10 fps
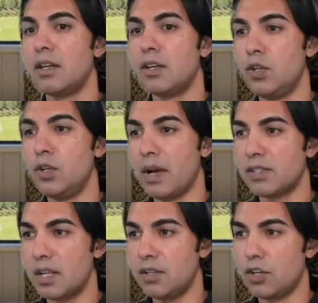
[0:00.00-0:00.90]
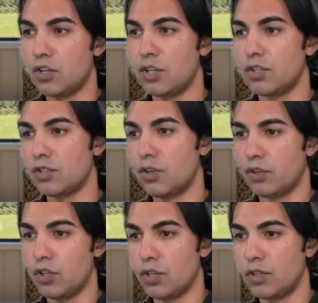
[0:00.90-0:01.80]
US indicia
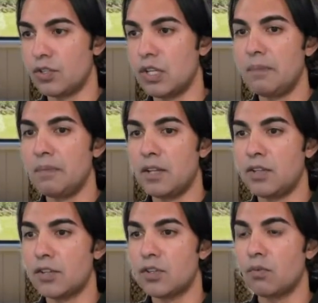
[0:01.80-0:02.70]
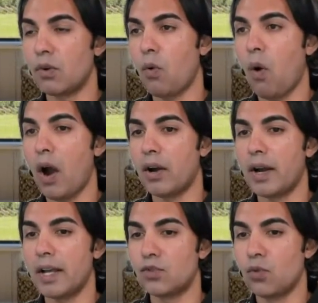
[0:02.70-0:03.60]
searches. It doesn't
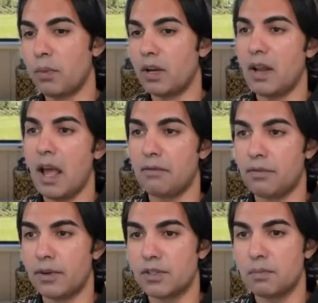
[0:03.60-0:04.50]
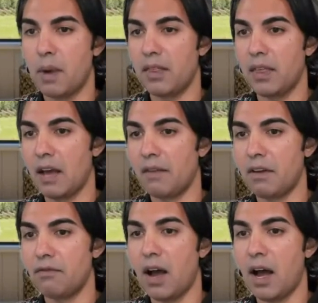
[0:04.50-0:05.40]
require exorbitant efforts by the
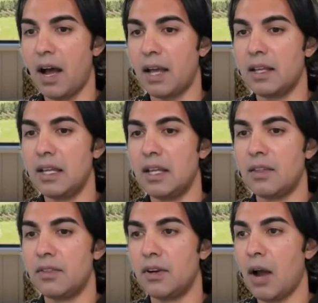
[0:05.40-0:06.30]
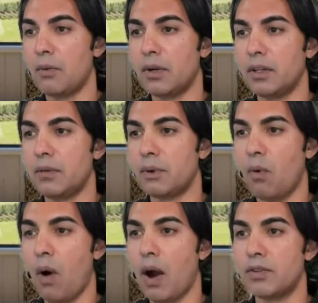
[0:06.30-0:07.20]
FFI. They're not really
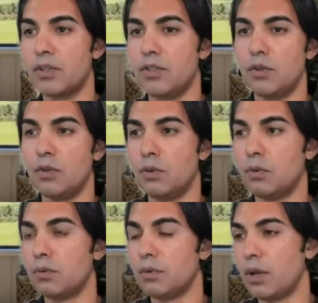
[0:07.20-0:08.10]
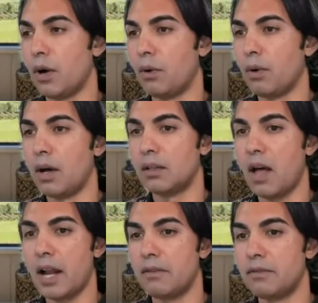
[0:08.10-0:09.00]
required to do, a
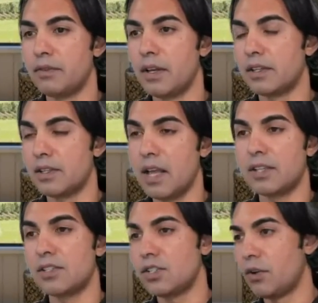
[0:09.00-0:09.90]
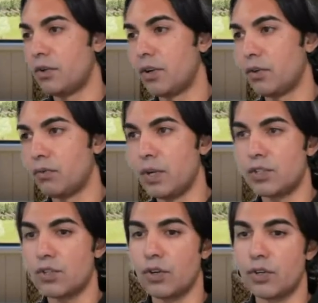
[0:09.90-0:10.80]
lot of exterior
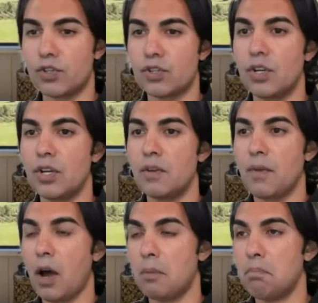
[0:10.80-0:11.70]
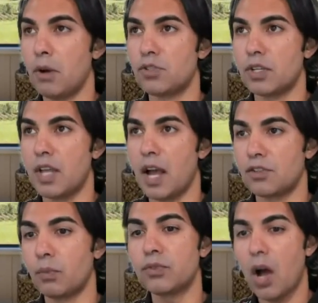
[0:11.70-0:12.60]
research on most
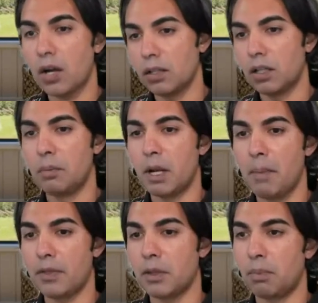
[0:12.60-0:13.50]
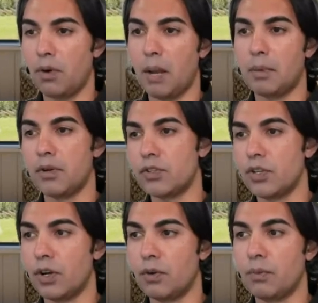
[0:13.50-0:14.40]
accounts. And we'll talk a little bit about the parameters
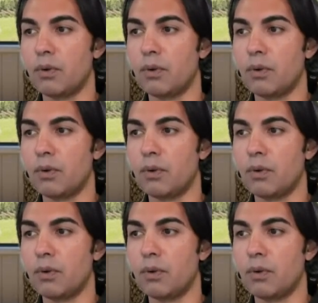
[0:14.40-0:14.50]
here,